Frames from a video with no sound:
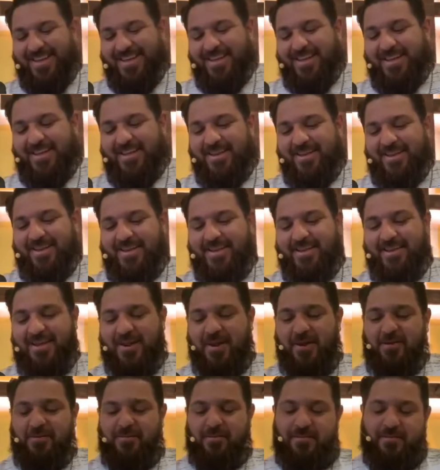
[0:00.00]
And, you
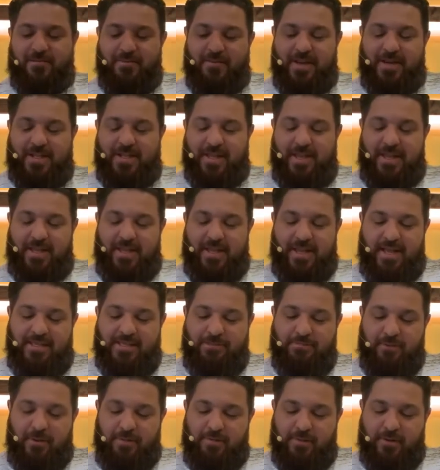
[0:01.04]
know, but it, it's
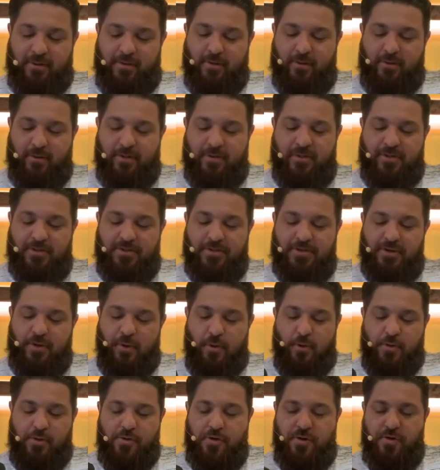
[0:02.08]
biblical, and there's an
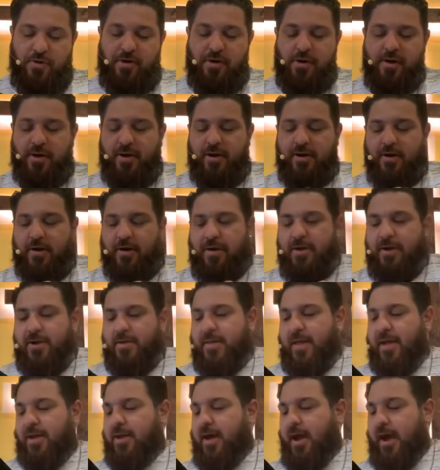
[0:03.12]
order
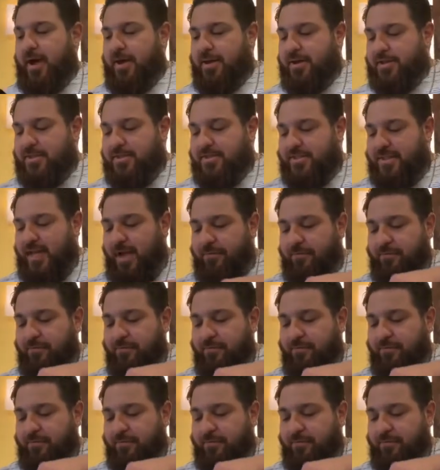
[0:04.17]
that God has set